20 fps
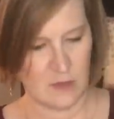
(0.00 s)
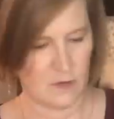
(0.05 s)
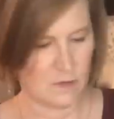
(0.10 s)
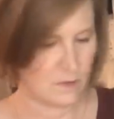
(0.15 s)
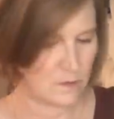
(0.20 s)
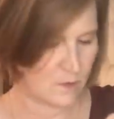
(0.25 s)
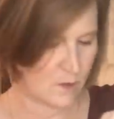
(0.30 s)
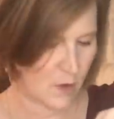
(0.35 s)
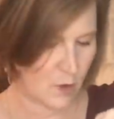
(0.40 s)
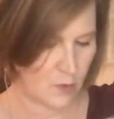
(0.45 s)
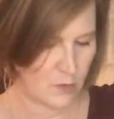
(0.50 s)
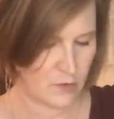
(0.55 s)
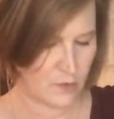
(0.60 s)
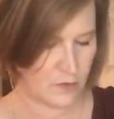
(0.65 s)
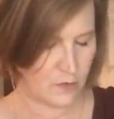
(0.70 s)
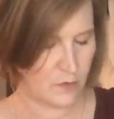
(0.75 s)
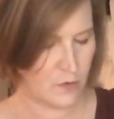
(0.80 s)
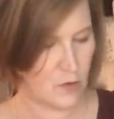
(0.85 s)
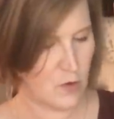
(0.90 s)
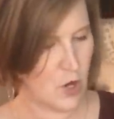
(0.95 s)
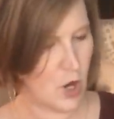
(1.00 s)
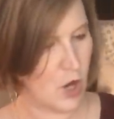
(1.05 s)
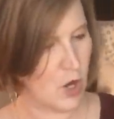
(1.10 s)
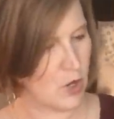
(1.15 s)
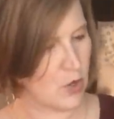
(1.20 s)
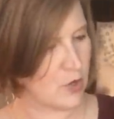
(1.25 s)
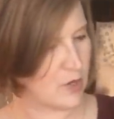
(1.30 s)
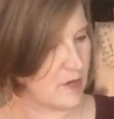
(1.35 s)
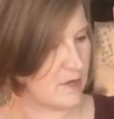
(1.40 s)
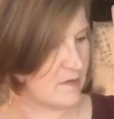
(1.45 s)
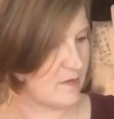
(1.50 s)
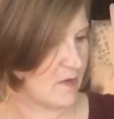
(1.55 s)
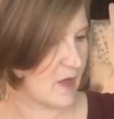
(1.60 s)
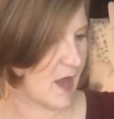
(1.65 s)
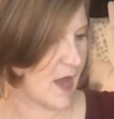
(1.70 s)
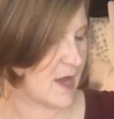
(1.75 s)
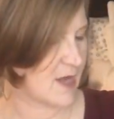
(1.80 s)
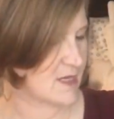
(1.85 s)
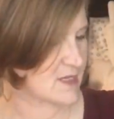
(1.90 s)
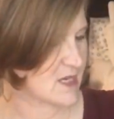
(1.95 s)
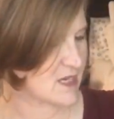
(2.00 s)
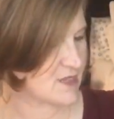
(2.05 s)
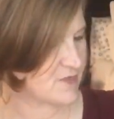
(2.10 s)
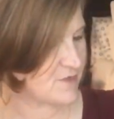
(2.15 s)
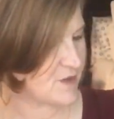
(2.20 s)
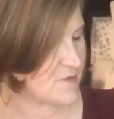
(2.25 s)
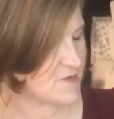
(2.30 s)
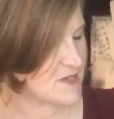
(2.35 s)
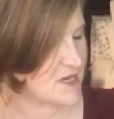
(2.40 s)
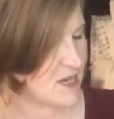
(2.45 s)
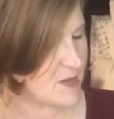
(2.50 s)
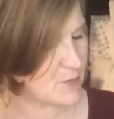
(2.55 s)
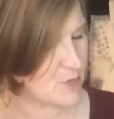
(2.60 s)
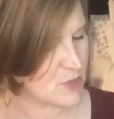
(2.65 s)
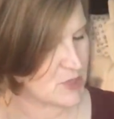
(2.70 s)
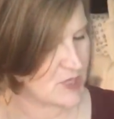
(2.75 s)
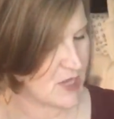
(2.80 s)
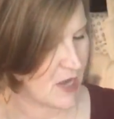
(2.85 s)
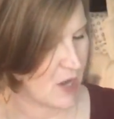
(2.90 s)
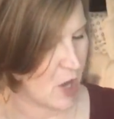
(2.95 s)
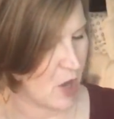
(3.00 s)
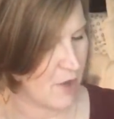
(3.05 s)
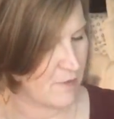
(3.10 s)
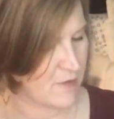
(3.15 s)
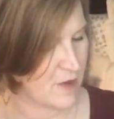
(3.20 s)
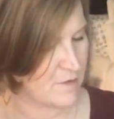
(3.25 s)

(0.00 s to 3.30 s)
So there's a little card inside. It says fifteen percent off.